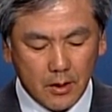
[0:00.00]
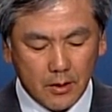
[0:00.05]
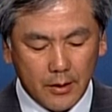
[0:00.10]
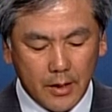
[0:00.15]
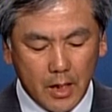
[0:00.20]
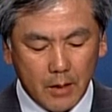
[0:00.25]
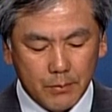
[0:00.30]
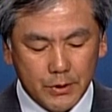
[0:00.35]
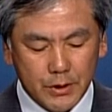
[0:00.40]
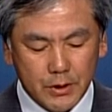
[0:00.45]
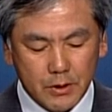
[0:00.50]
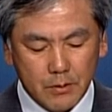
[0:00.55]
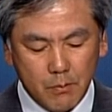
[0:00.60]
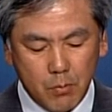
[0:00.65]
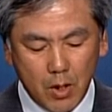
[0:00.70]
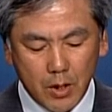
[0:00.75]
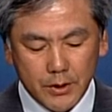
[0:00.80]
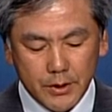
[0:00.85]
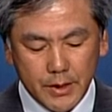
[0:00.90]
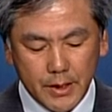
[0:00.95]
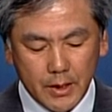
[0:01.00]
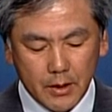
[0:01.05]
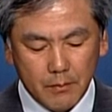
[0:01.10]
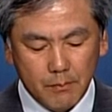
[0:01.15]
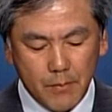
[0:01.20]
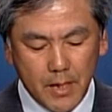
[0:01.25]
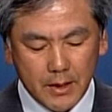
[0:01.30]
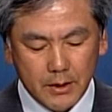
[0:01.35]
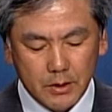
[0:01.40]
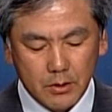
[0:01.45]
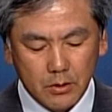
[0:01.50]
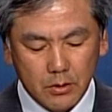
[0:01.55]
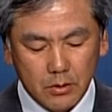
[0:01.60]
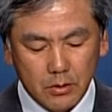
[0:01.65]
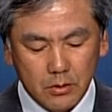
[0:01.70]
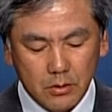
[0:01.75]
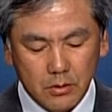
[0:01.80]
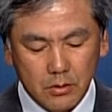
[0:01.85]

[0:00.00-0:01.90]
capture berthing method